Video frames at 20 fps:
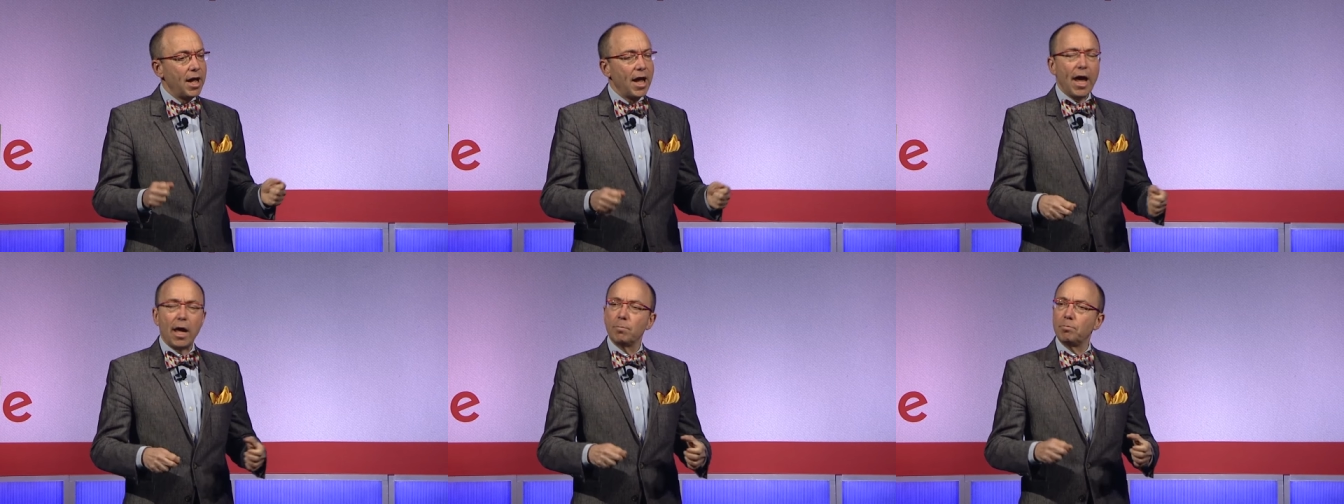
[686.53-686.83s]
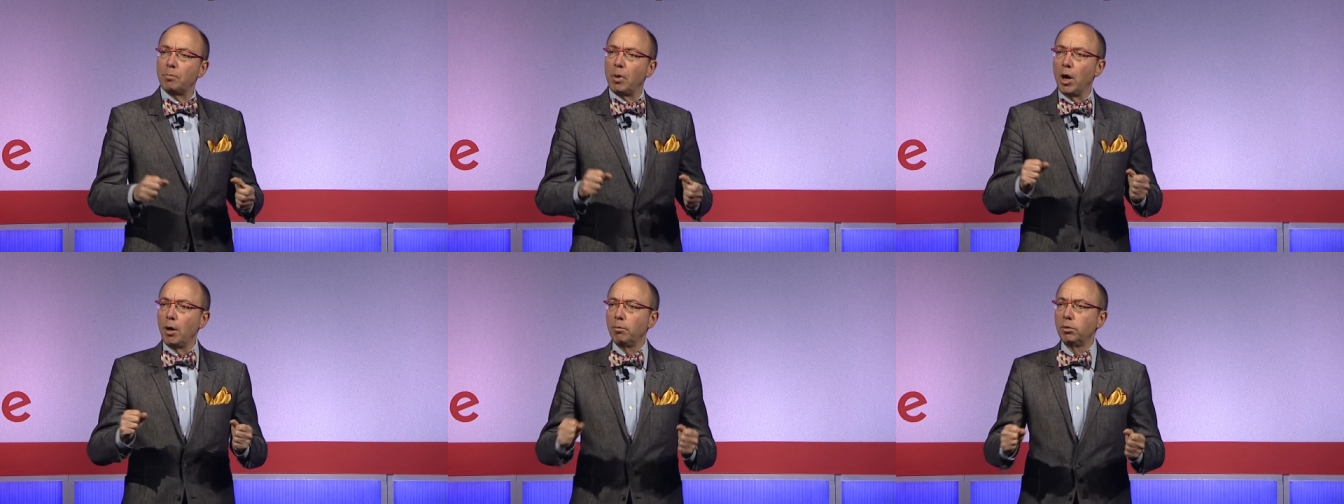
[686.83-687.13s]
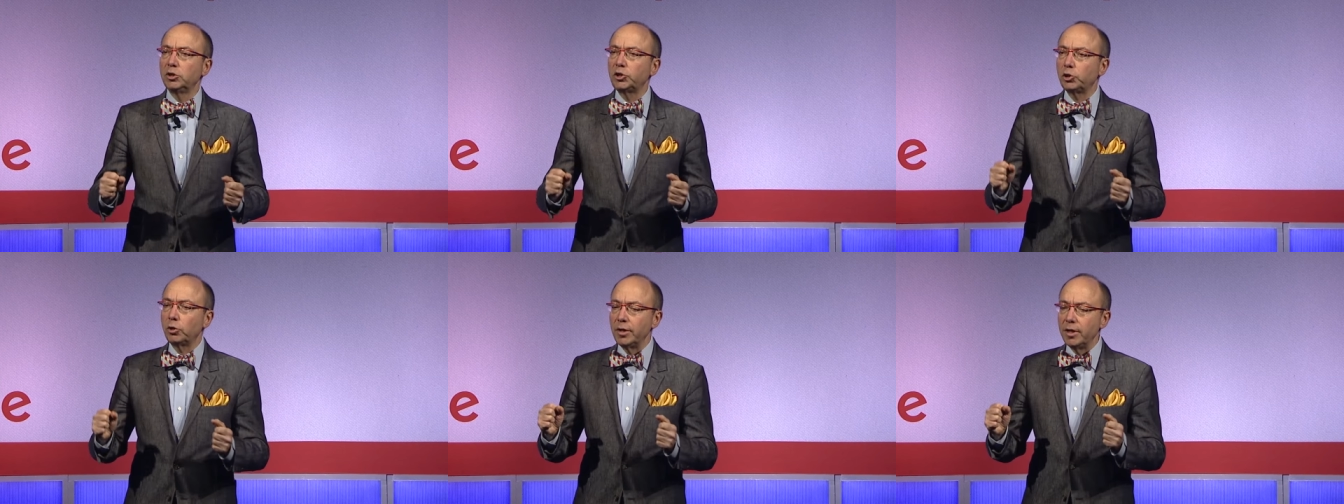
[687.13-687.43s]
and
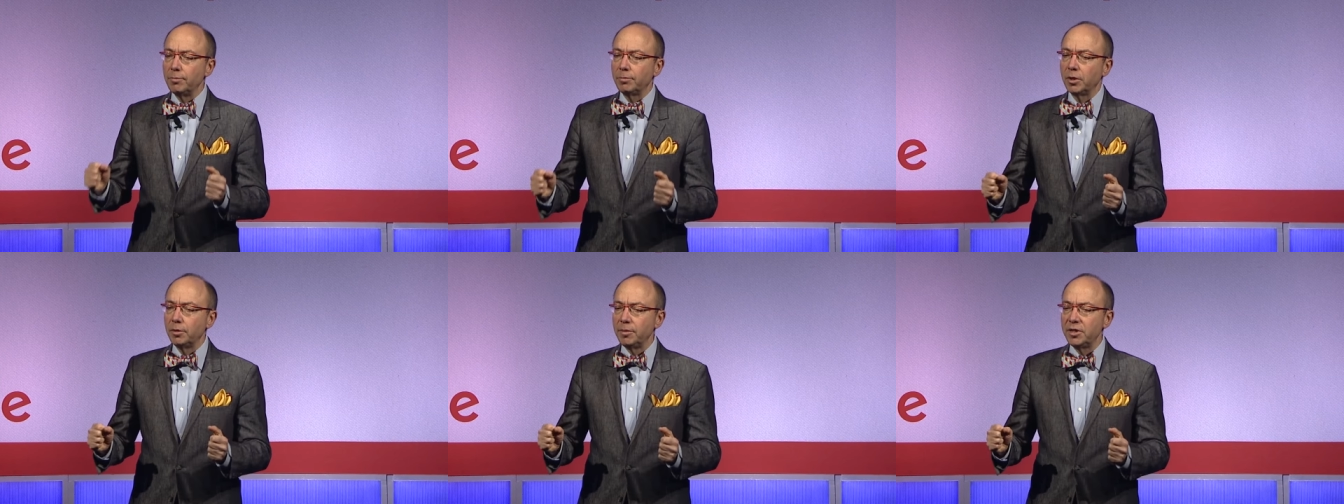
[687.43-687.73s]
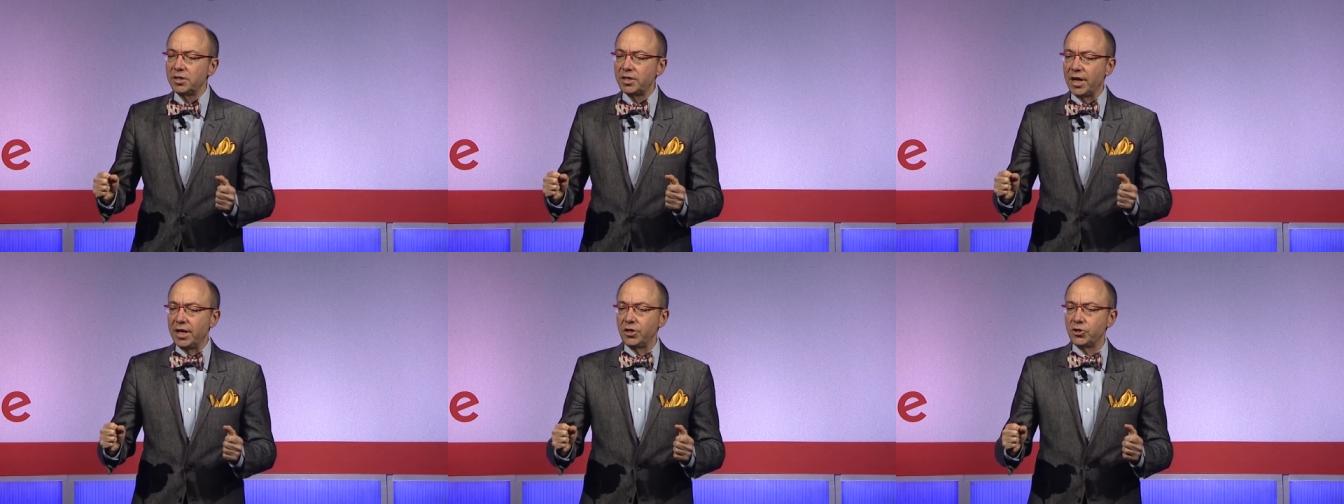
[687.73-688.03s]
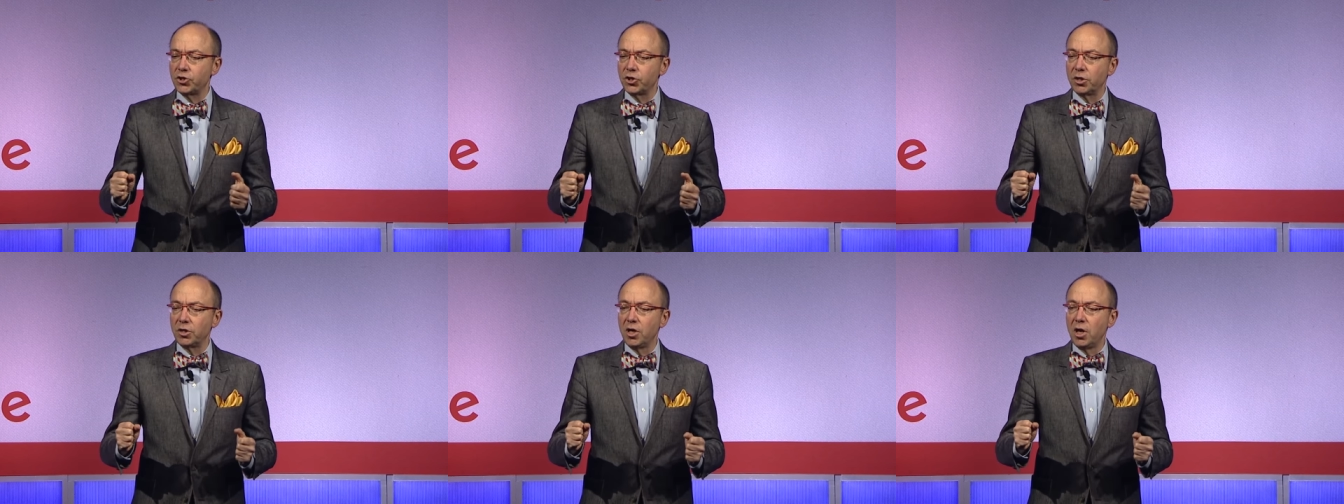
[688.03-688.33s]
publisher
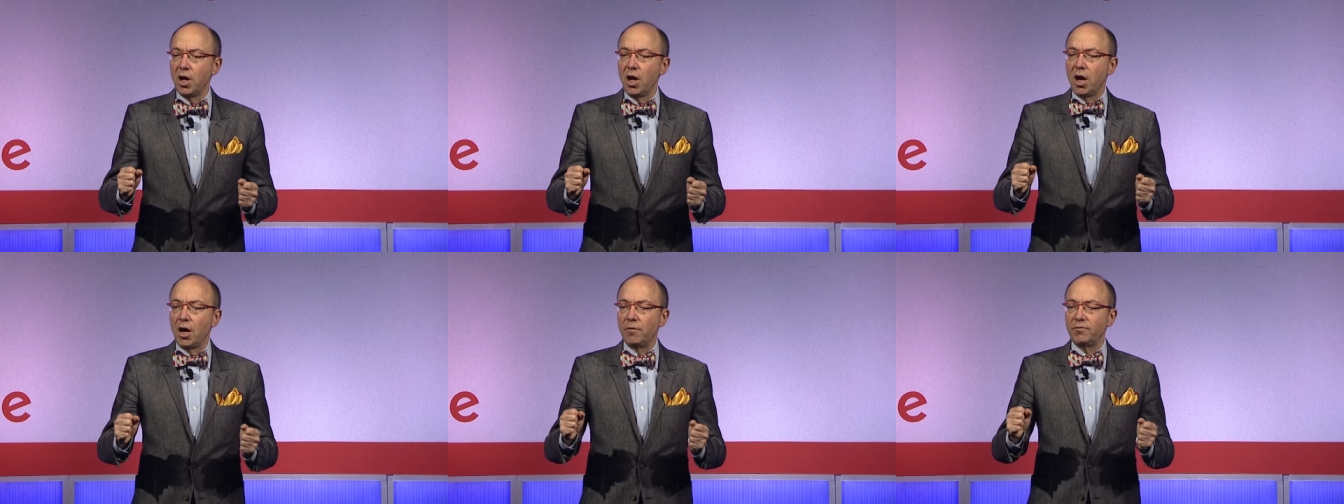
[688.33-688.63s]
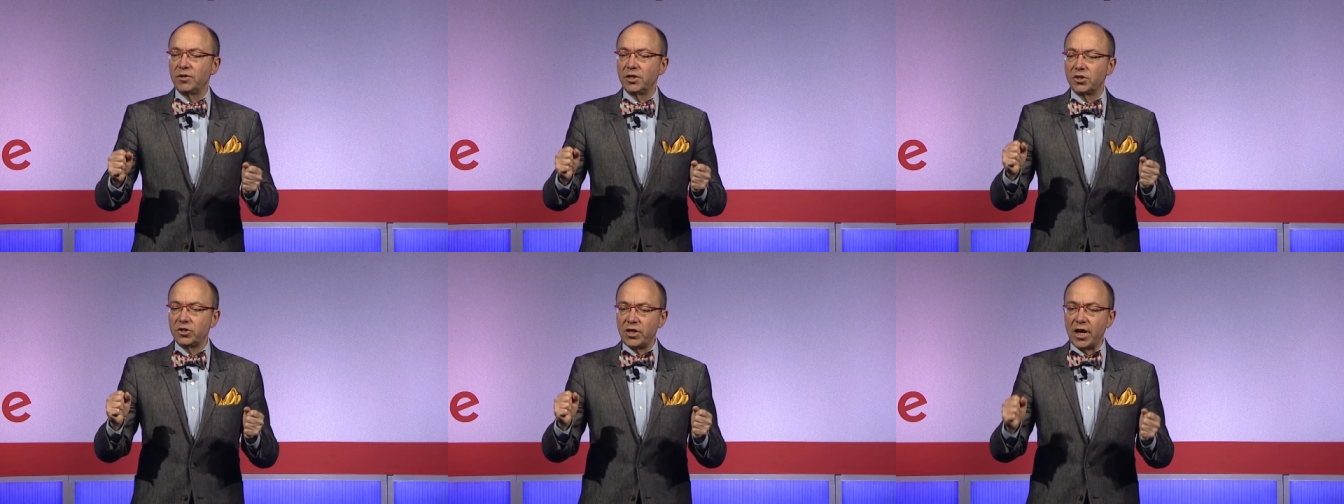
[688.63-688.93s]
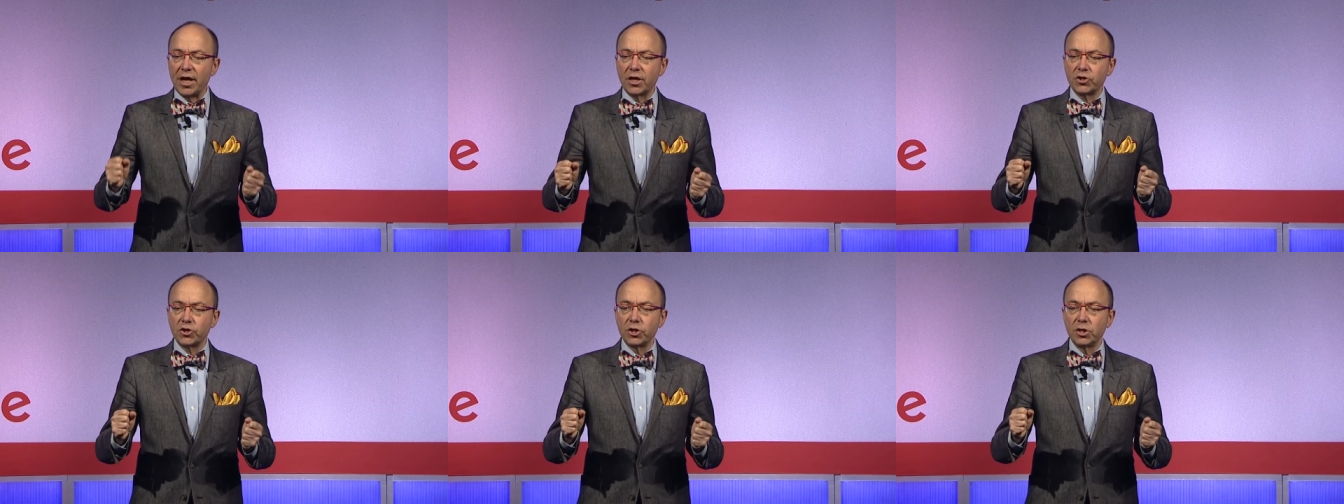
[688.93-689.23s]
implementation of
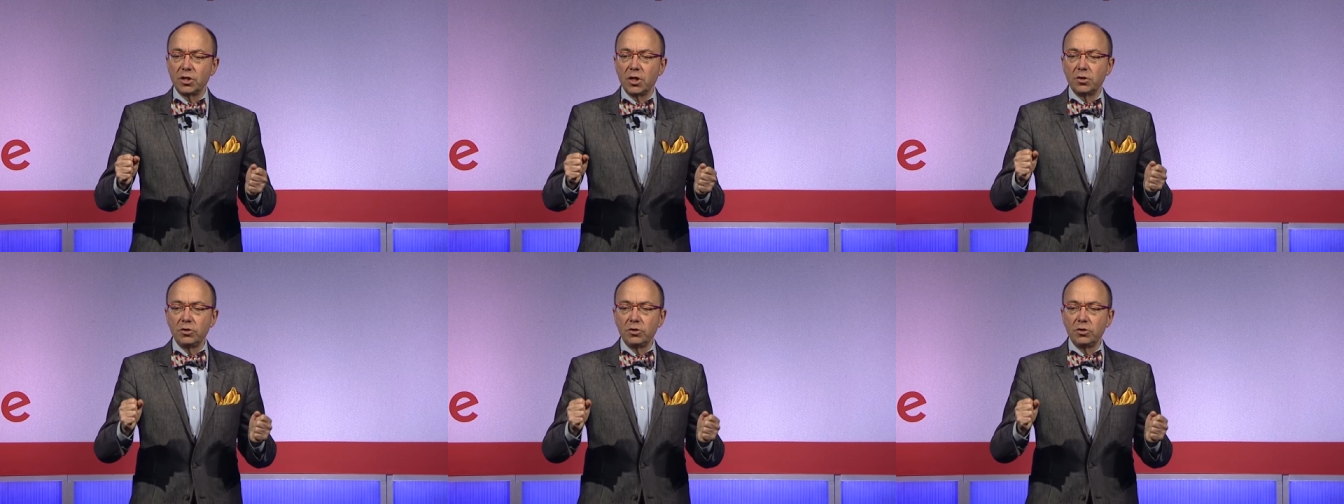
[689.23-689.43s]
detection,